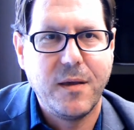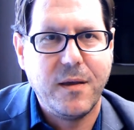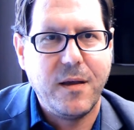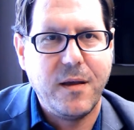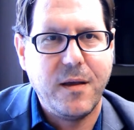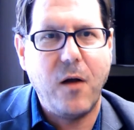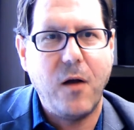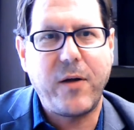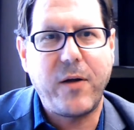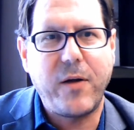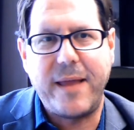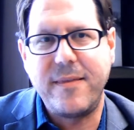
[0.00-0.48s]

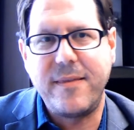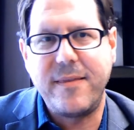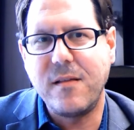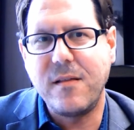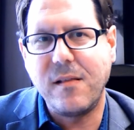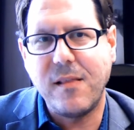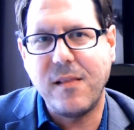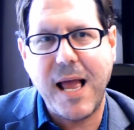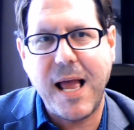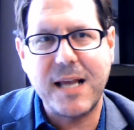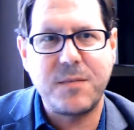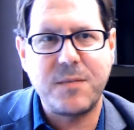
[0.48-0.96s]
Okay, and then the
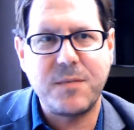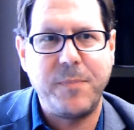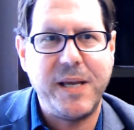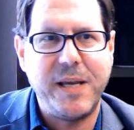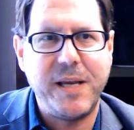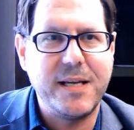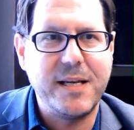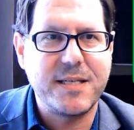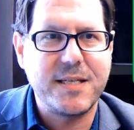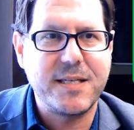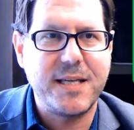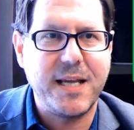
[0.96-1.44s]
last
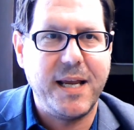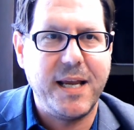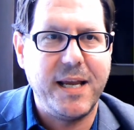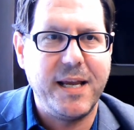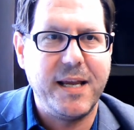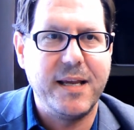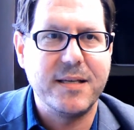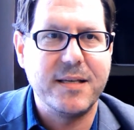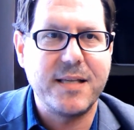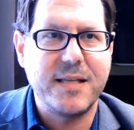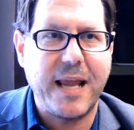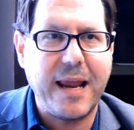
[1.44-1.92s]
piece
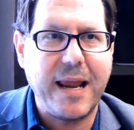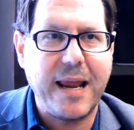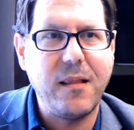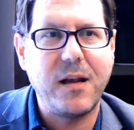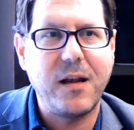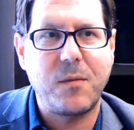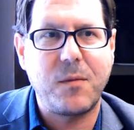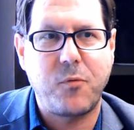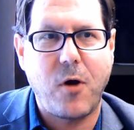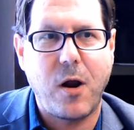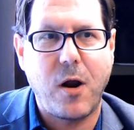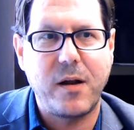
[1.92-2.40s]
is that
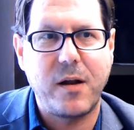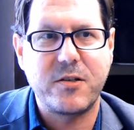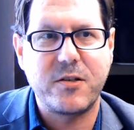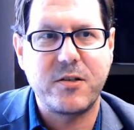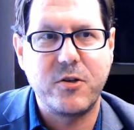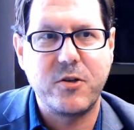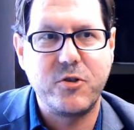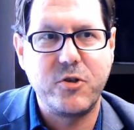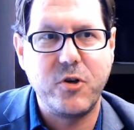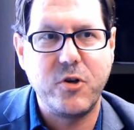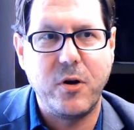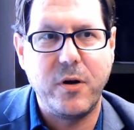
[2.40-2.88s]
analytic products
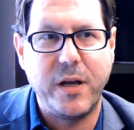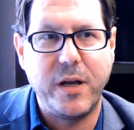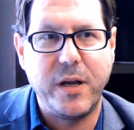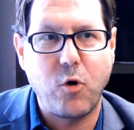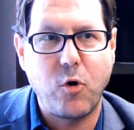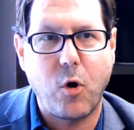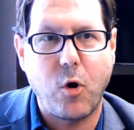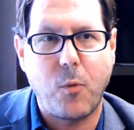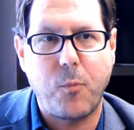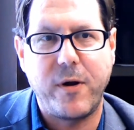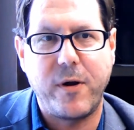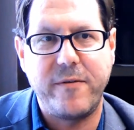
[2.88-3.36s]
should
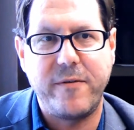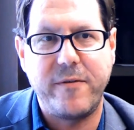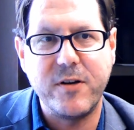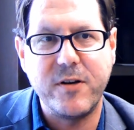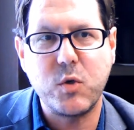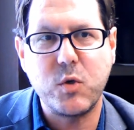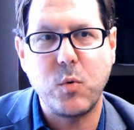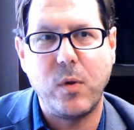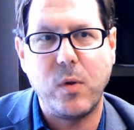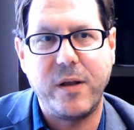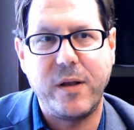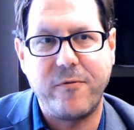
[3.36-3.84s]
incorporate
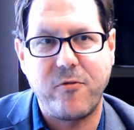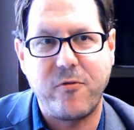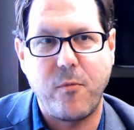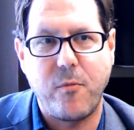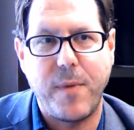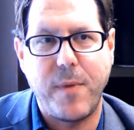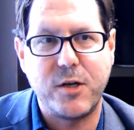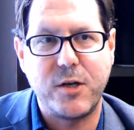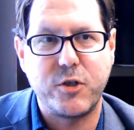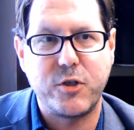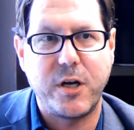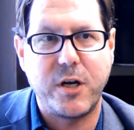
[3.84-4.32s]
visual
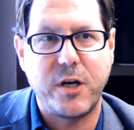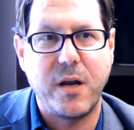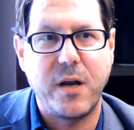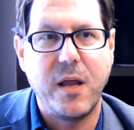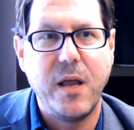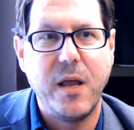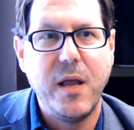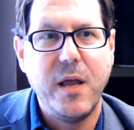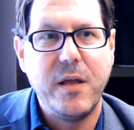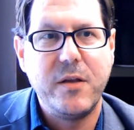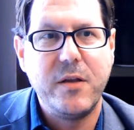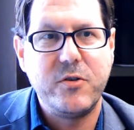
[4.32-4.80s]
information
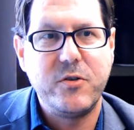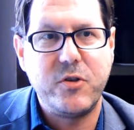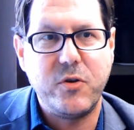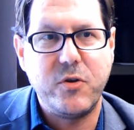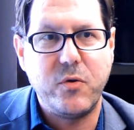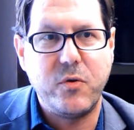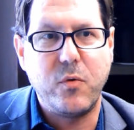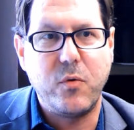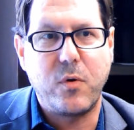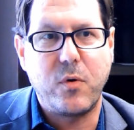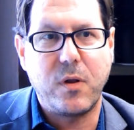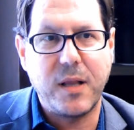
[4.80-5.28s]

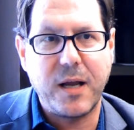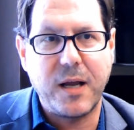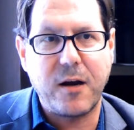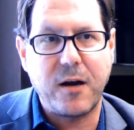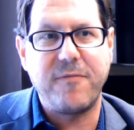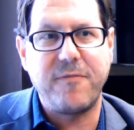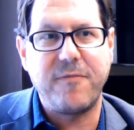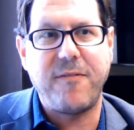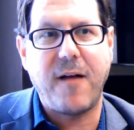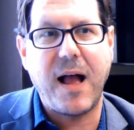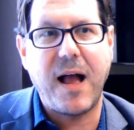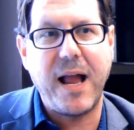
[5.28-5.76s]
to
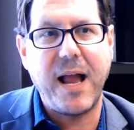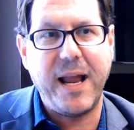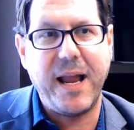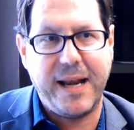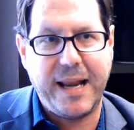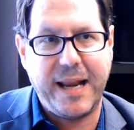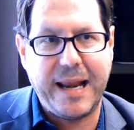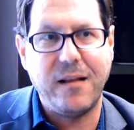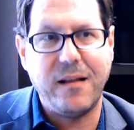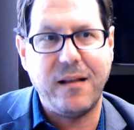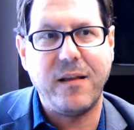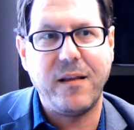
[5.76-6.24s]
clarify an
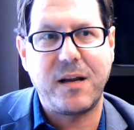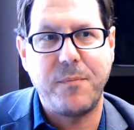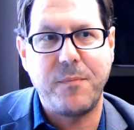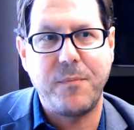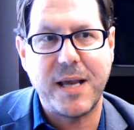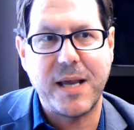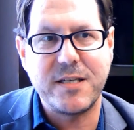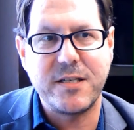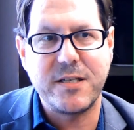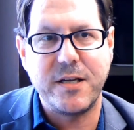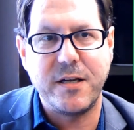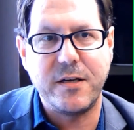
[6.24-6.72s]
analytic
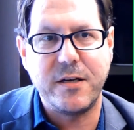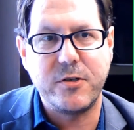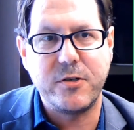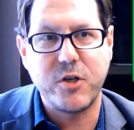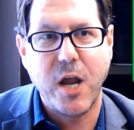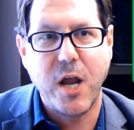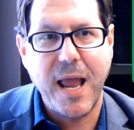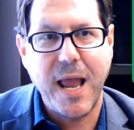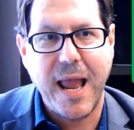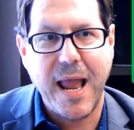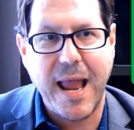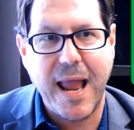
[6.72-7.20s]
message
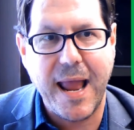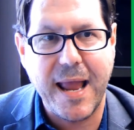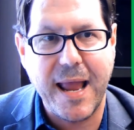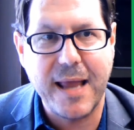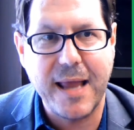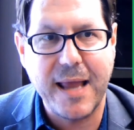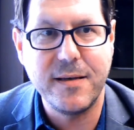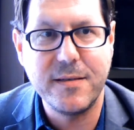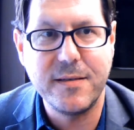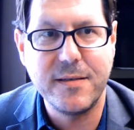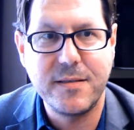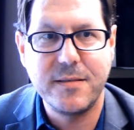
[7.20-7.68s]

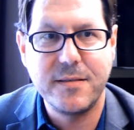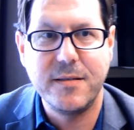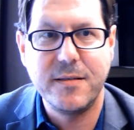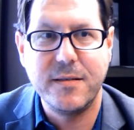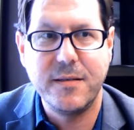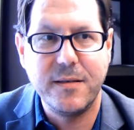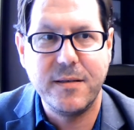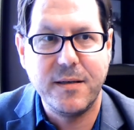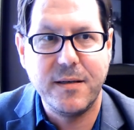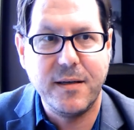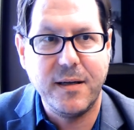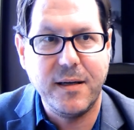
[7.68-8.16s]
and
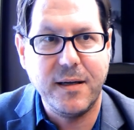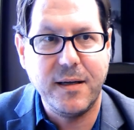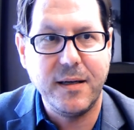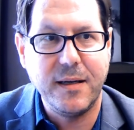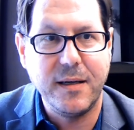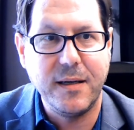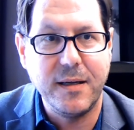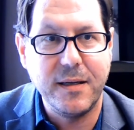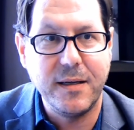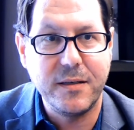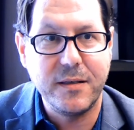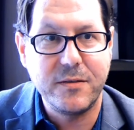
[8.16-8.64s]

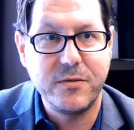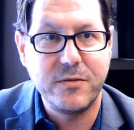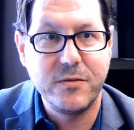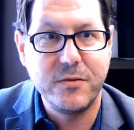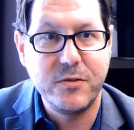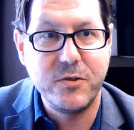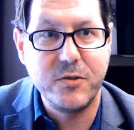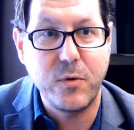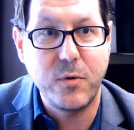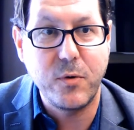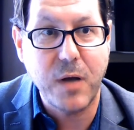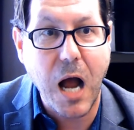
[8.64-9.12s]

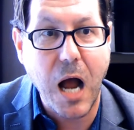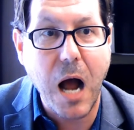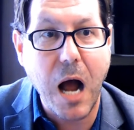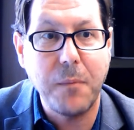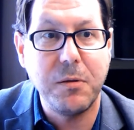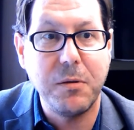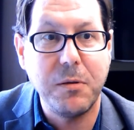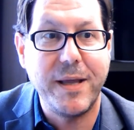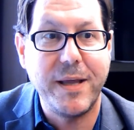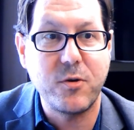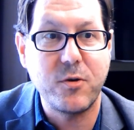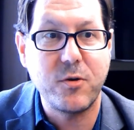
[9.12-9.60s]
to
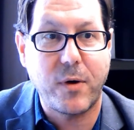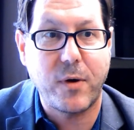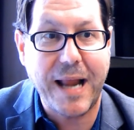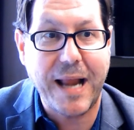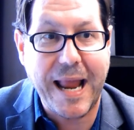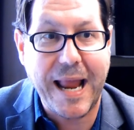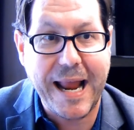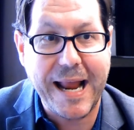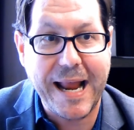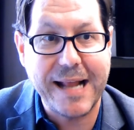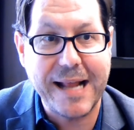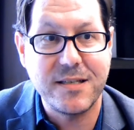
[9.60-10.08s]
complement or
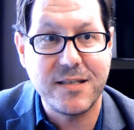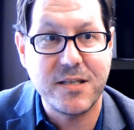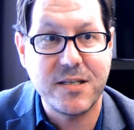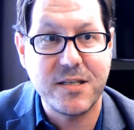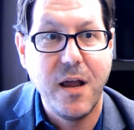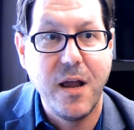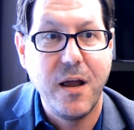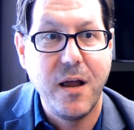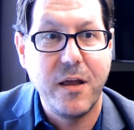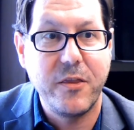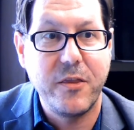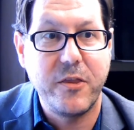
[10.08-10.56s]
enhance
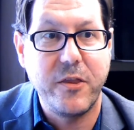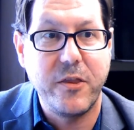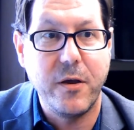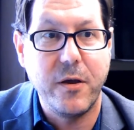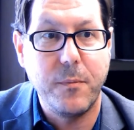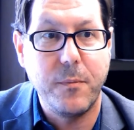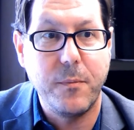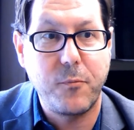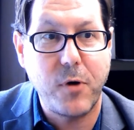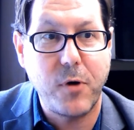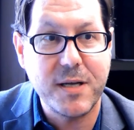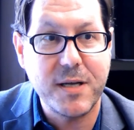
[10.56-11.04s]
the
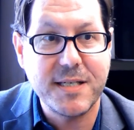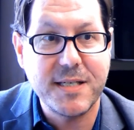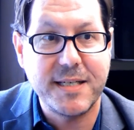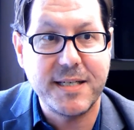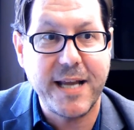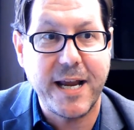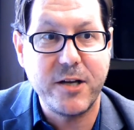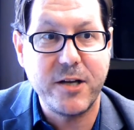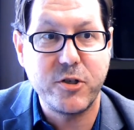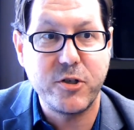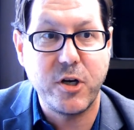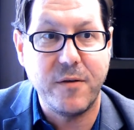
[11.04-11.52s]

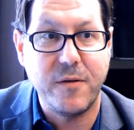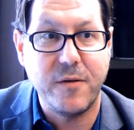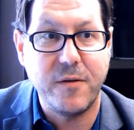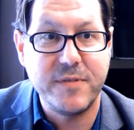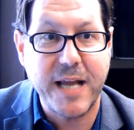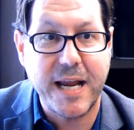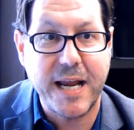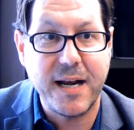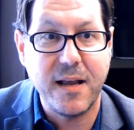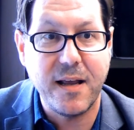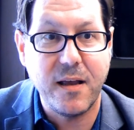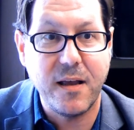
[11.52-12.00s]
presentation of
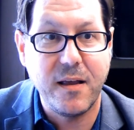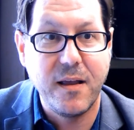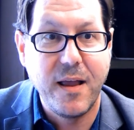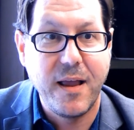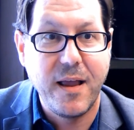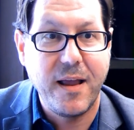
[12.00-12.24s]
data